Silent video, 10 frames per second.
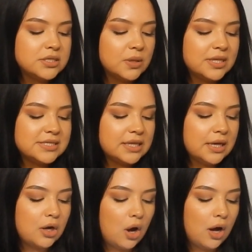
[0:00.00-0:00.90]
So let's
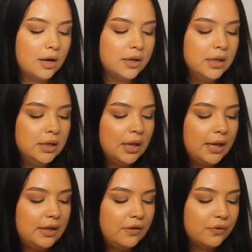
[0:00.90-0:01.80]
click on
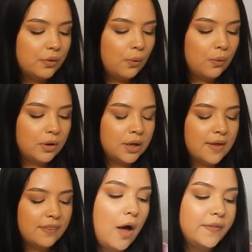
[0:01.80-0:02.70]
either or,
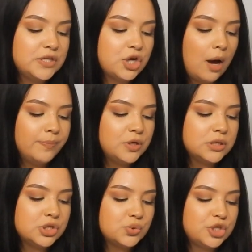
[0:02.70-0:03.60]
and then on the top you
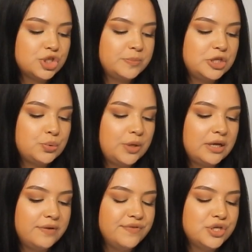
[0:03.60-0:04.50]
could switch between
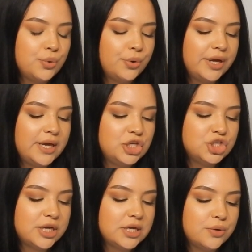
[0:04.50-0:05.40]
inventory,
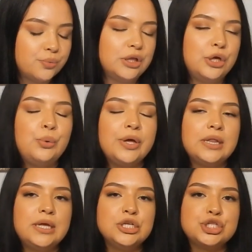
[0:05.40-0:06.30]
agenda really quickly.